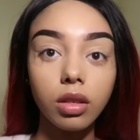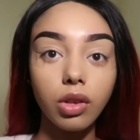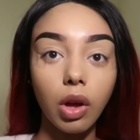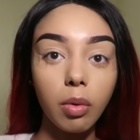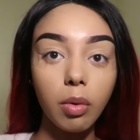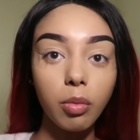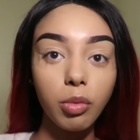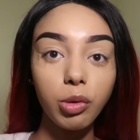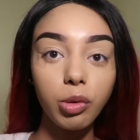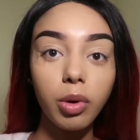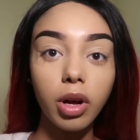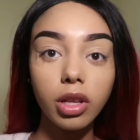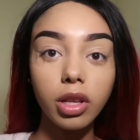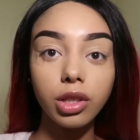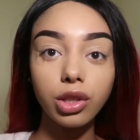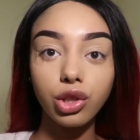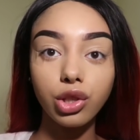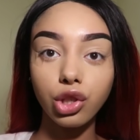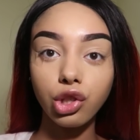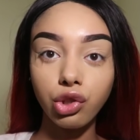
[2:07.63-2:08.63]
So I'm gonna move
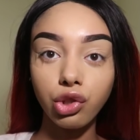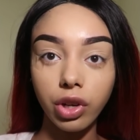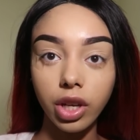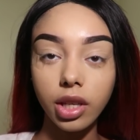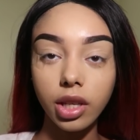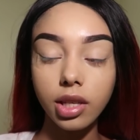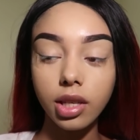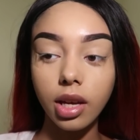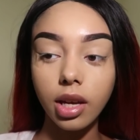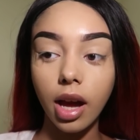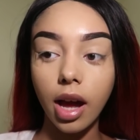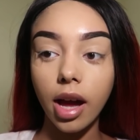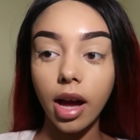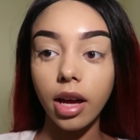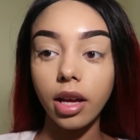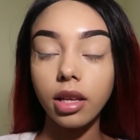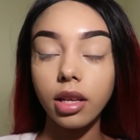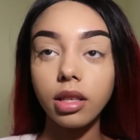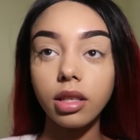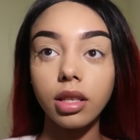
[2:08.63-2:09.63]
on straight to the
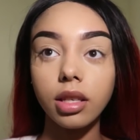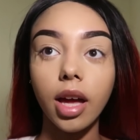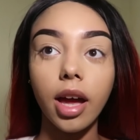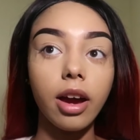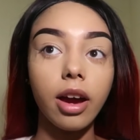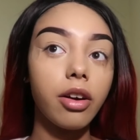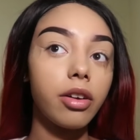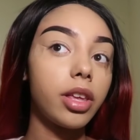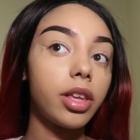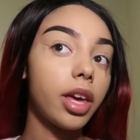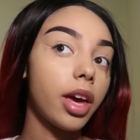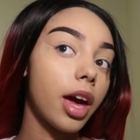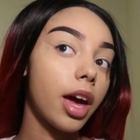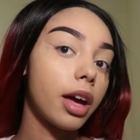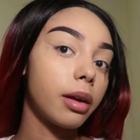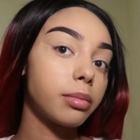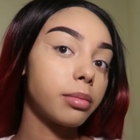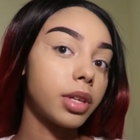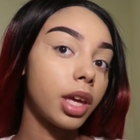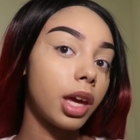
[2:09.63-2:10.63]
eyes. I already
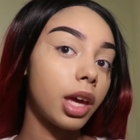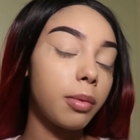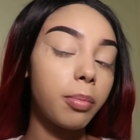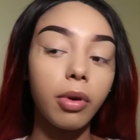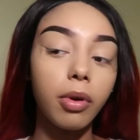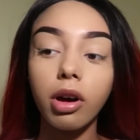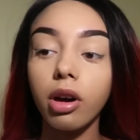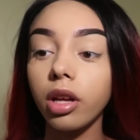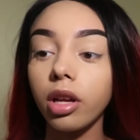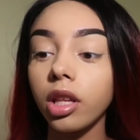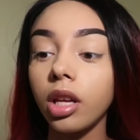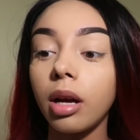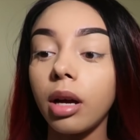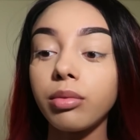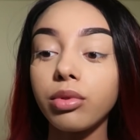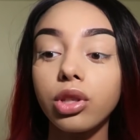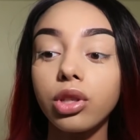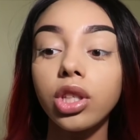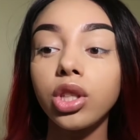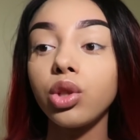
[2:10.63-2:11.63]
have tape on.
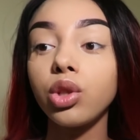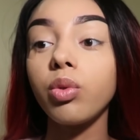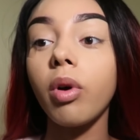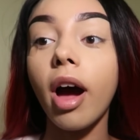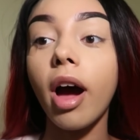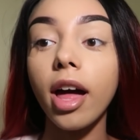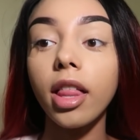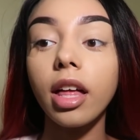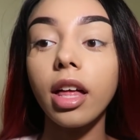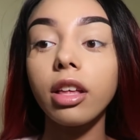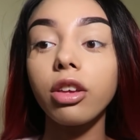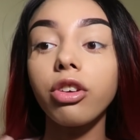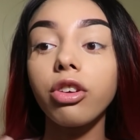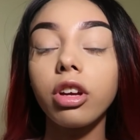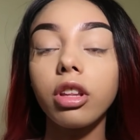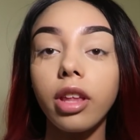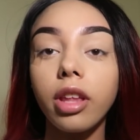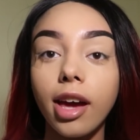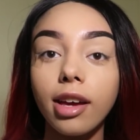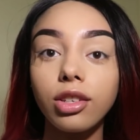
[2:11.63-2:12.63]
I'm just gonna do eyeliner
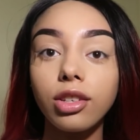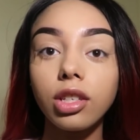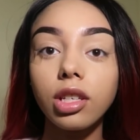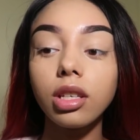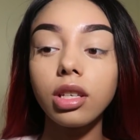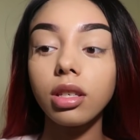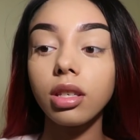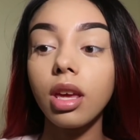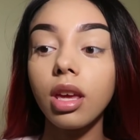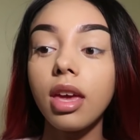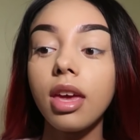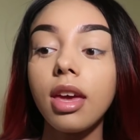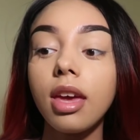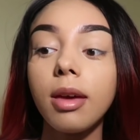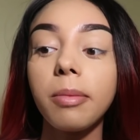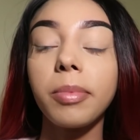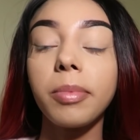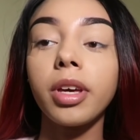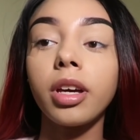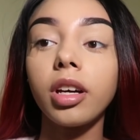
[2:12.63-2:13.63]
and lashes
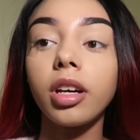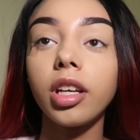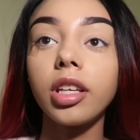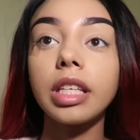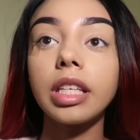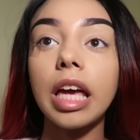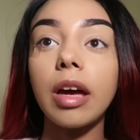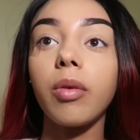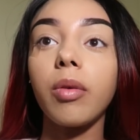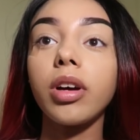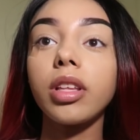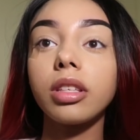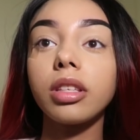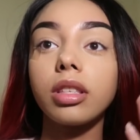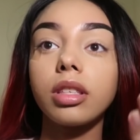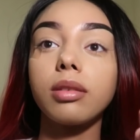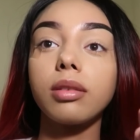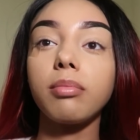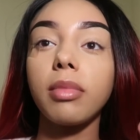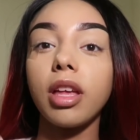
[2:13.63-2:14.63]
because I
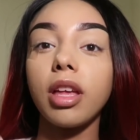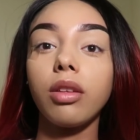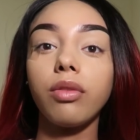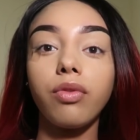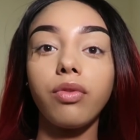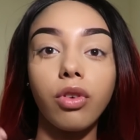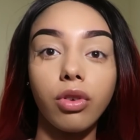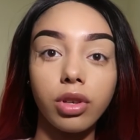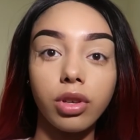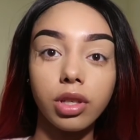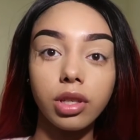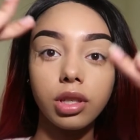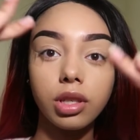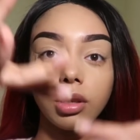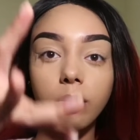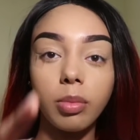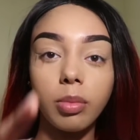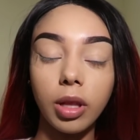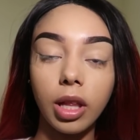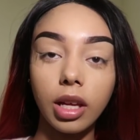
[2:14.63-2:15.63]
want the main focus
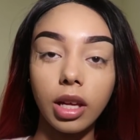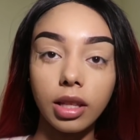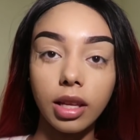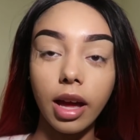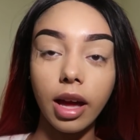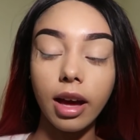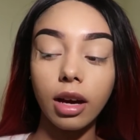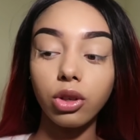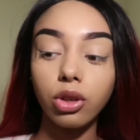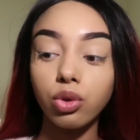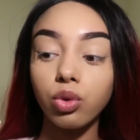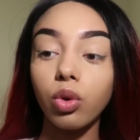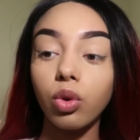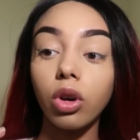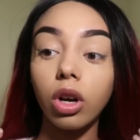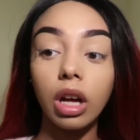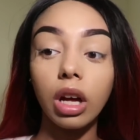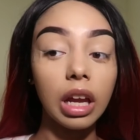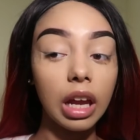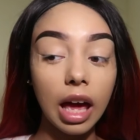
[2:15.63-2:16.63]
to be like the
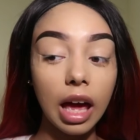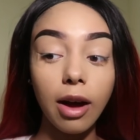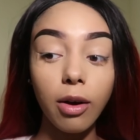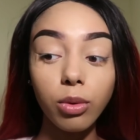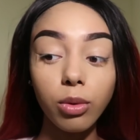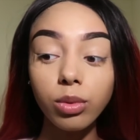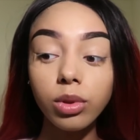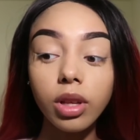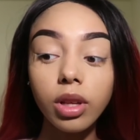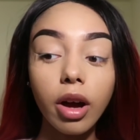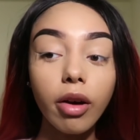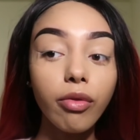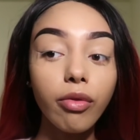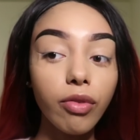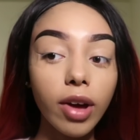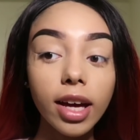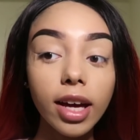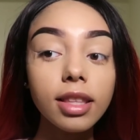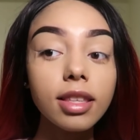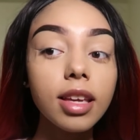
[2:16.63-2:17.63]
actual clown
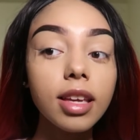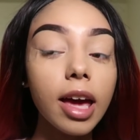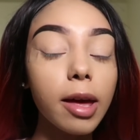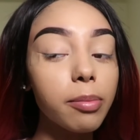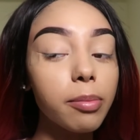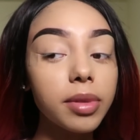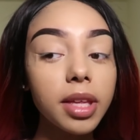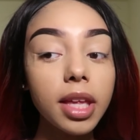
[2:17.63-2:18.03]
effect type